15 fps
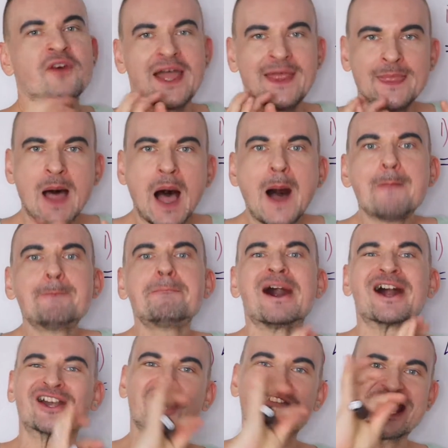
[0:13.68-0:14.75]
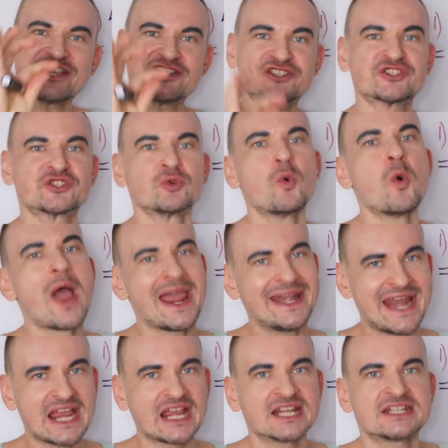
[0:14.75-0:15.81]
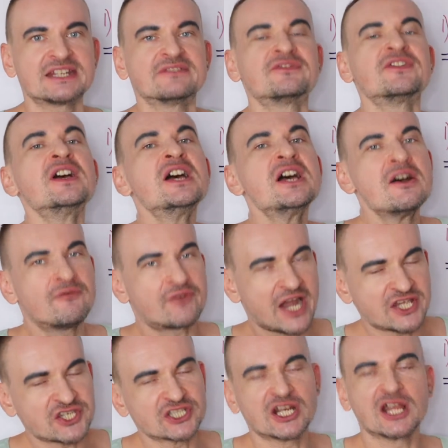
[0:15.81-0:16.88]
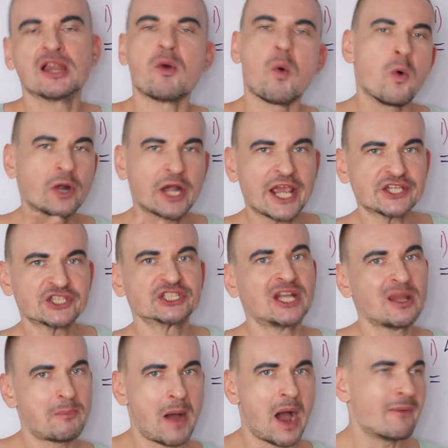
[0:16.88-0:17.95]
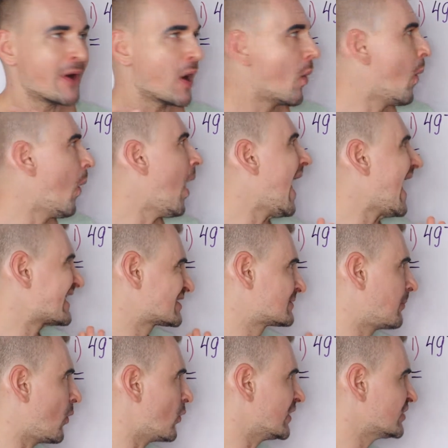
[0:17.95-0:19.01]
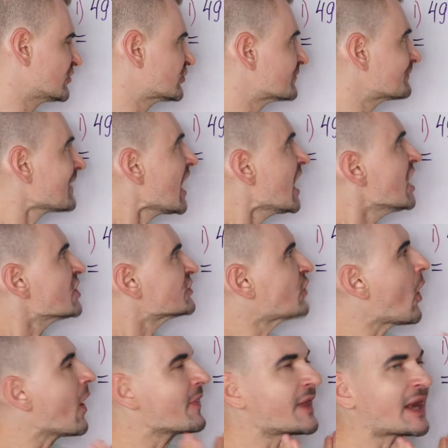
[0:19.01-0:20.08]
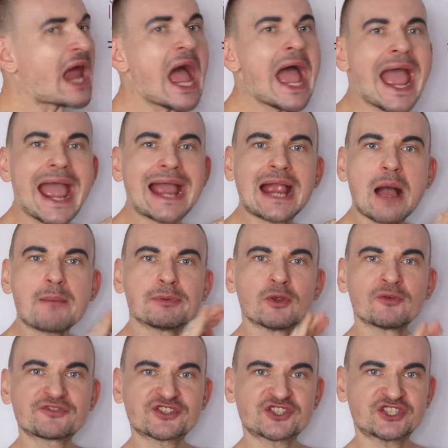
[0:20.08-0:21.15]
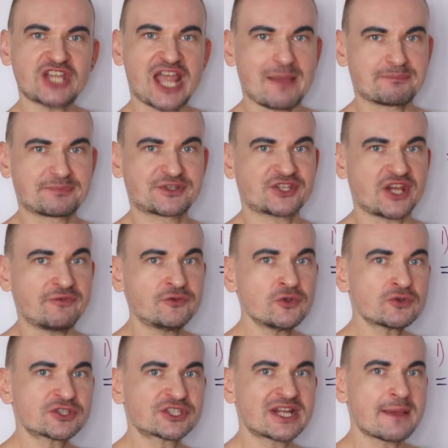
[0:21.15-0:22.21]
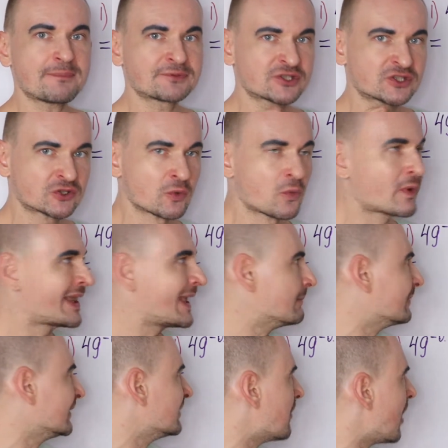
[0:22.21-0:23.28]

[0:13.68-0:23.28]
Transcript: a number raised to a negative fractional or rational power or exponents. So there are a couple of steps, a few steps to keep in